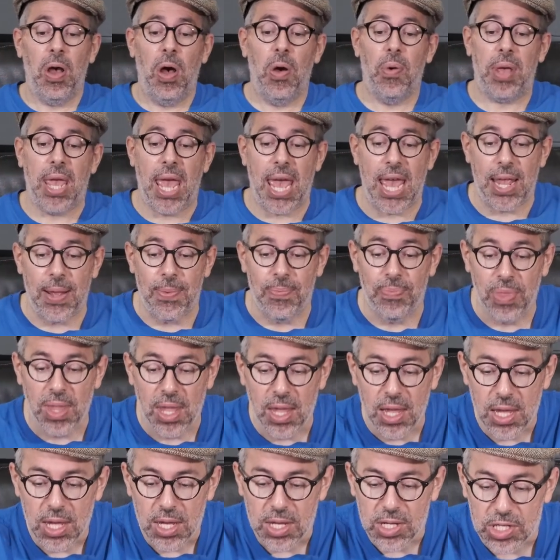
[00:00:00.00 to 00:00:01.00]
Okay,
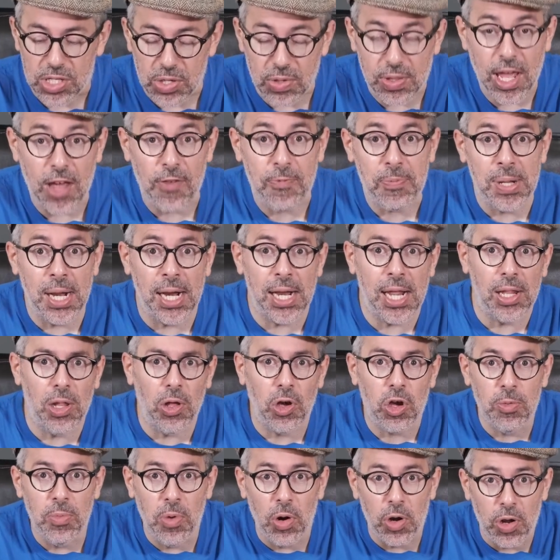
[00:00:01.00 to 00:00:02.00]
so the FP9A
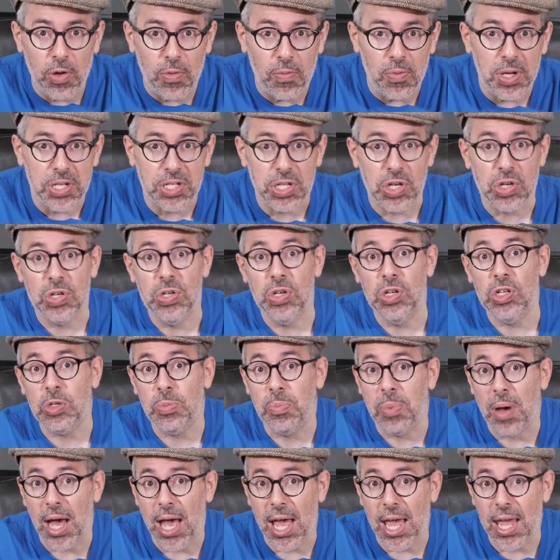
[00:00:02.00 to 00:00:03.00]
locomotive was introduced
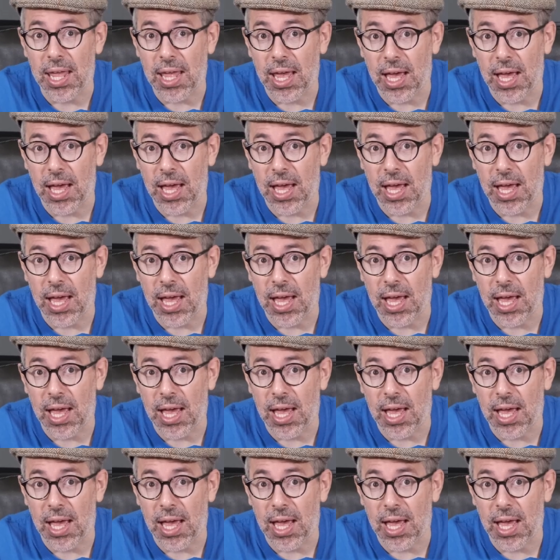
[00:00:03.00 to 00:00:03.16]
by